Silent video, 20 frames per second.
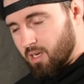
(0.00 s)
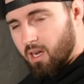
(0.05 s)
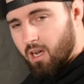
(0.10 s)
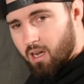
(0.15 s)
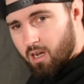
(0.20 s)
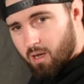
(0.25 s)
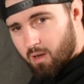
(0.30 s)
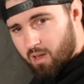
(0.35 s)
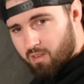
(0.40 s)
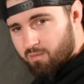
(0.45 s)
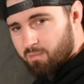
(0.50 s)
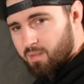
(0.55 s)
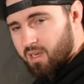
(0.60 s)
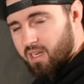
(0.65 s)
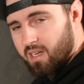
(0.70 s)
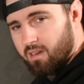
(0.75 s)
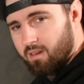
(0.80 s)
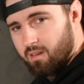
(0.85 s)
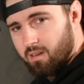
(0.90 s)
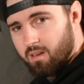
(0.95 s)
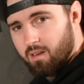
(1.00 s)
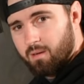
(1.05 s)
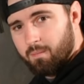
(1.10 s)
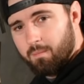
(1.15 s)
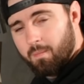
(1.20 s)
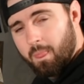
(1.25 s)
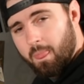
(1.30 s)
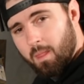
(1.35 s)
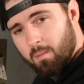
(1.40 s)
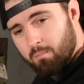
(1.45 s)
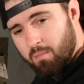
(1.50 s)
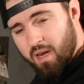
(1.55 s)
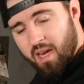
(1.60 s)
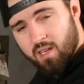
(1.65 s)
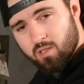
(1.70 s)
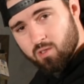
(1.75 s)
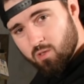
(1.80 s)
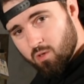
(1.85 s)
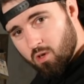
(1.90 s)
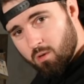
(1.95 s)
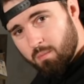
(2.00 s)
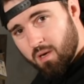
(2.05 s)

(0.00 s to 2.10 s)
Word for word: Uh, I've made um, bandsaw